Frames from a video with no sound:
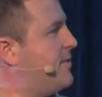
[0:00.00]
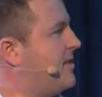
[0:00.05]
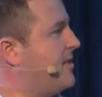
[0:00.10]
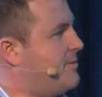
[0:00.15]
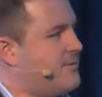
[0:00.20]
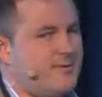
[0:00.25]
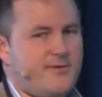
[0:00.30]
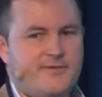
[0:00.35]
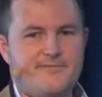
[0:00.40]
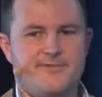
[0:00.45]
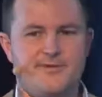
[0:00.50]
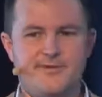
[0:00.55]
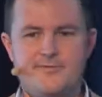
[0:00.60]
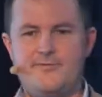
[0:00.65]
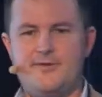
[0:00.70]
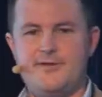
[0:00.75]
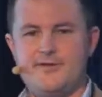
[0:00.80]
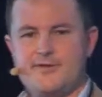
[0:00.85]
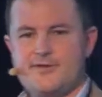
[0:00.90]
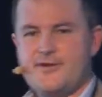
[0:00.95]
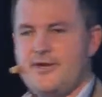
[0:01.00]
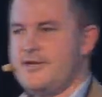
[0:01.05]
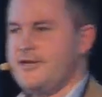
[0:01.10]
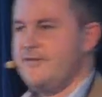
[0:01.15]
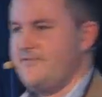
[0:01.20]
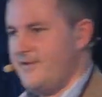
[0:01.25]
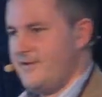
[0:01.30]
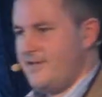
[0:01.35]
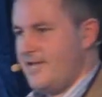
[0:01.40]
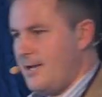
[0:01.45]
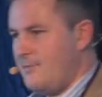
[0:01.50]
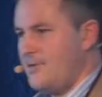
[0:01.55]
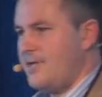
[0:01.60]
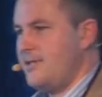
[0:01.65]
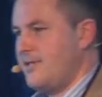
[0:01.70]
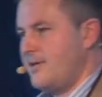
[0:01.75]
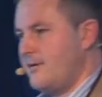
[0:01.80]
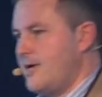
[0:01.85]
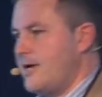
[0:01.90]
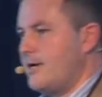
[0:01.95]
people. I've sort of lost track of how many
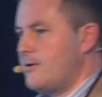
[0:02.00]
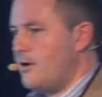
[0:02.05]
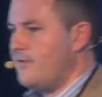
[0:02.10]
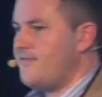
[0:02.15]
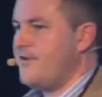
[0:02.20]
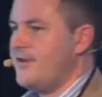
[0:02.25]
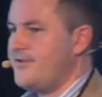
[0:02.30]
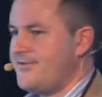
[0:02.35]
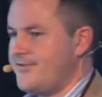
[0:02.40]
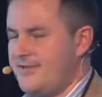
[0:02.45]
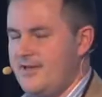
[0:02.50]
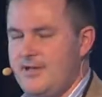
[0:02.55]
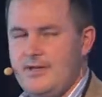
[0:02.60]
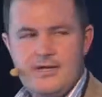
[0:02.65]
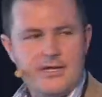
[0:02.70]
there are of us.